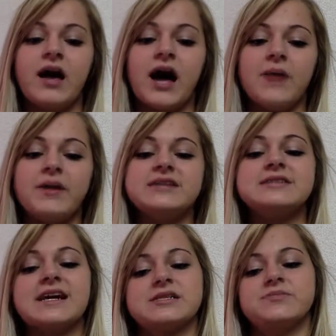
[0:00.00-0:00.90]
I made a
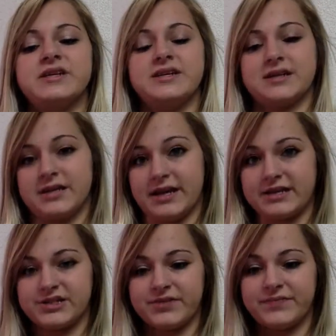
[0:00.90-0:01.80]
text media
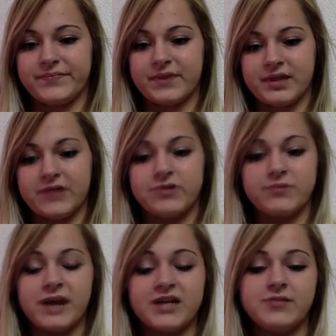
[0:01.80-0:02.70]
connection. It
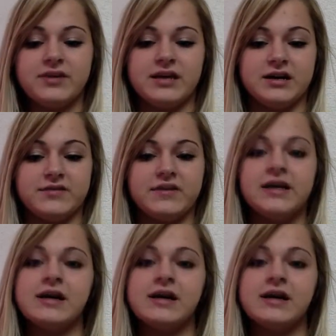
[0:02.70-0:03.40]
reminded me of